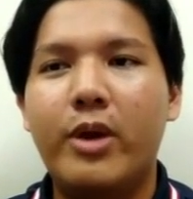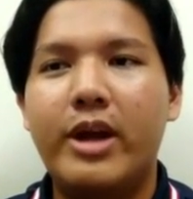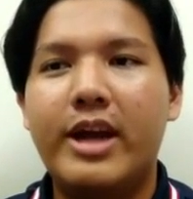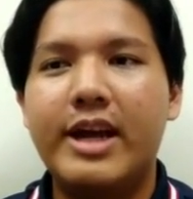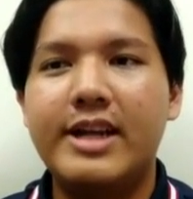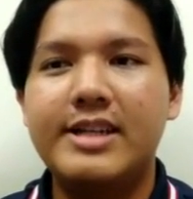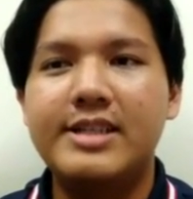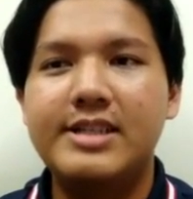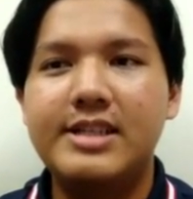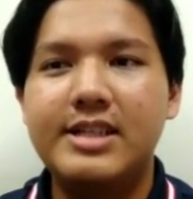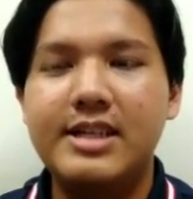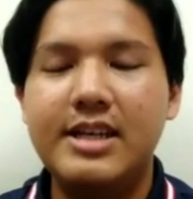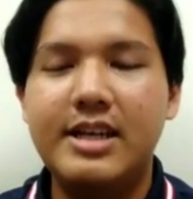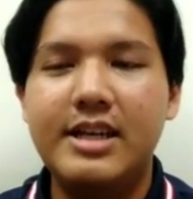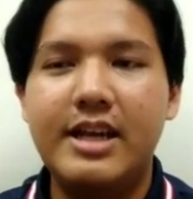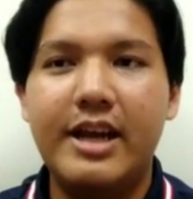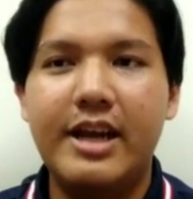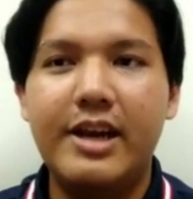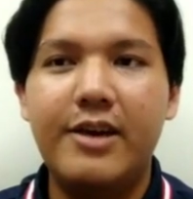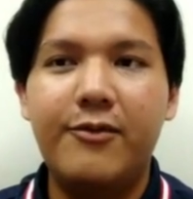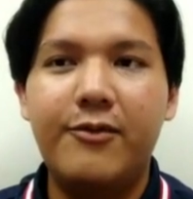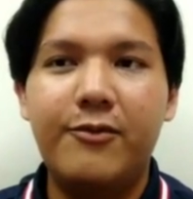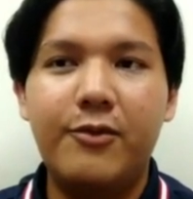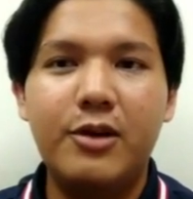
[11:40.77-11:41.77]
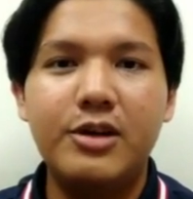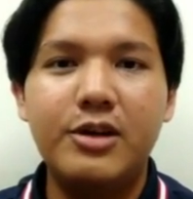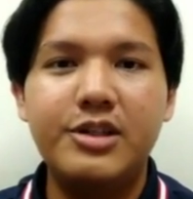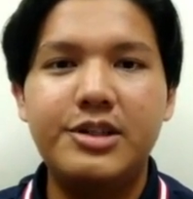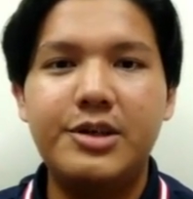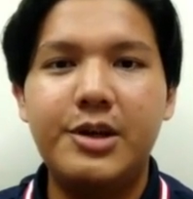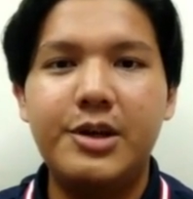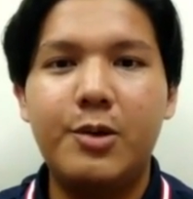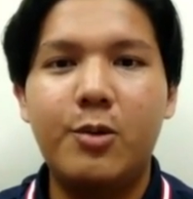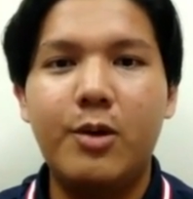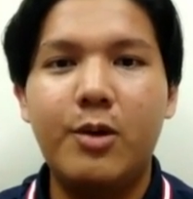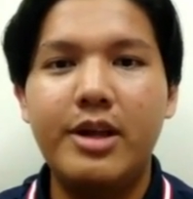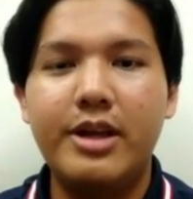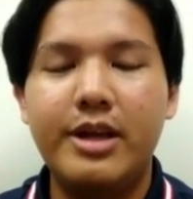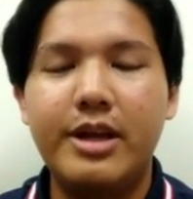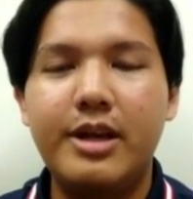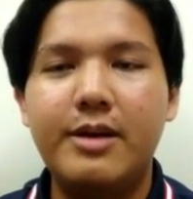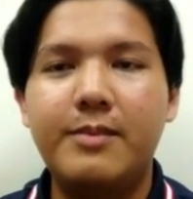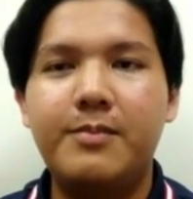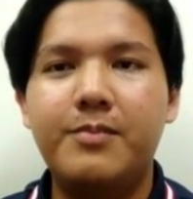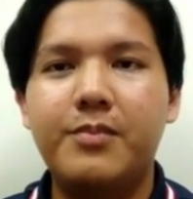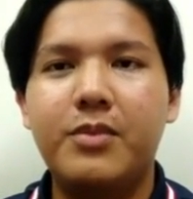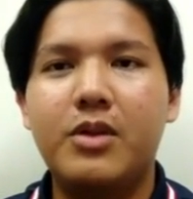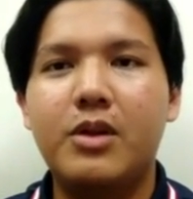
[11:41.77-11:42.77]
we can see that the force
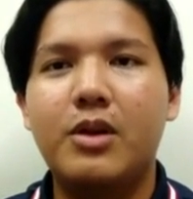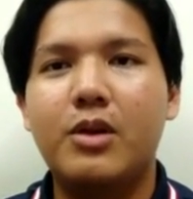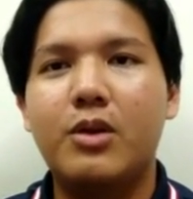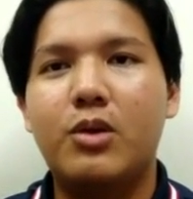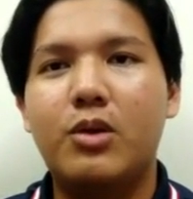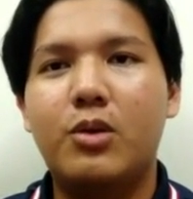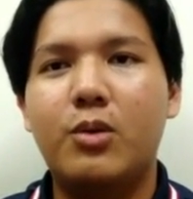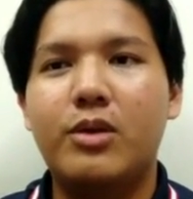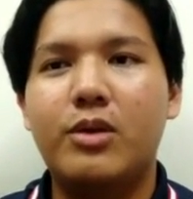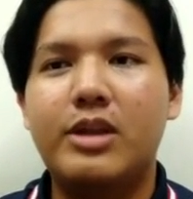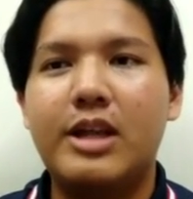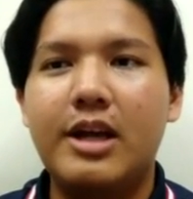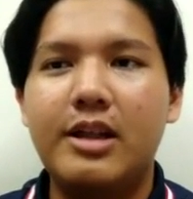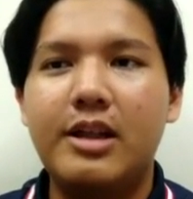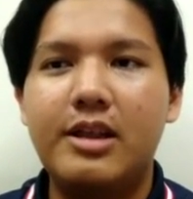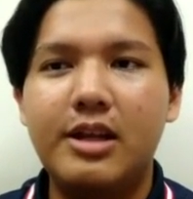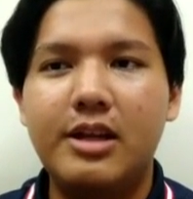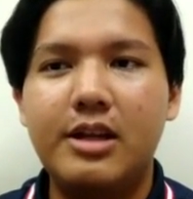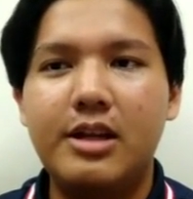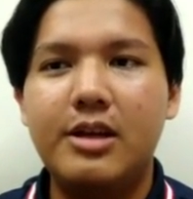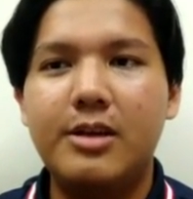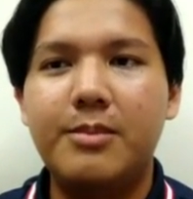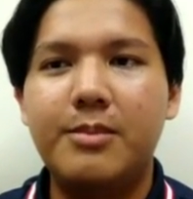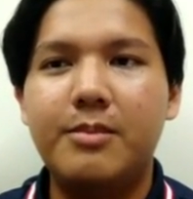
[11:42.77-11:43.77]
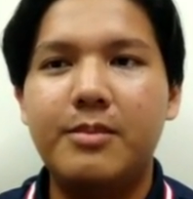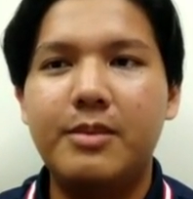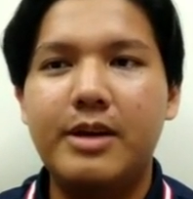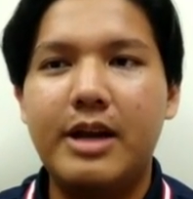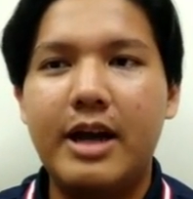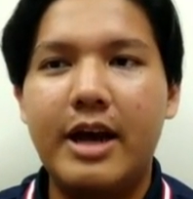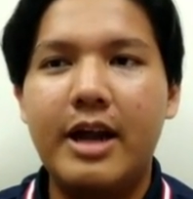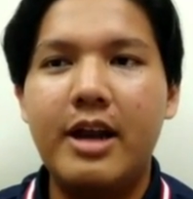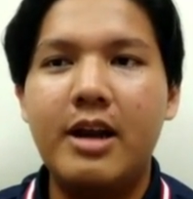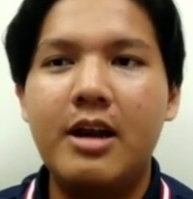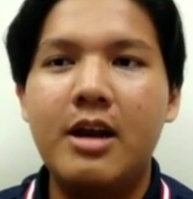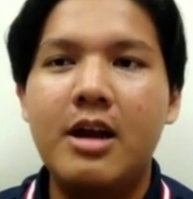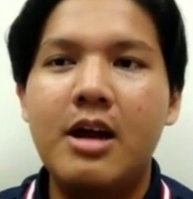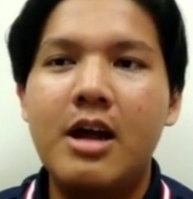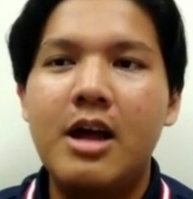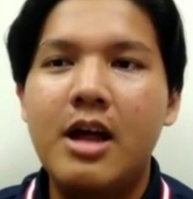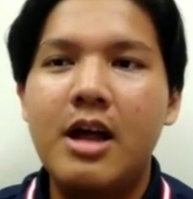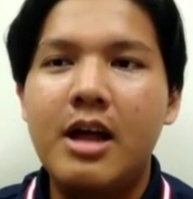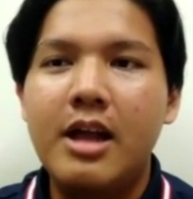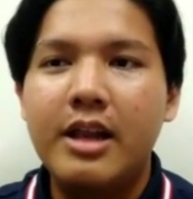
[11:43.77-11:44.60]
required to tighten the nut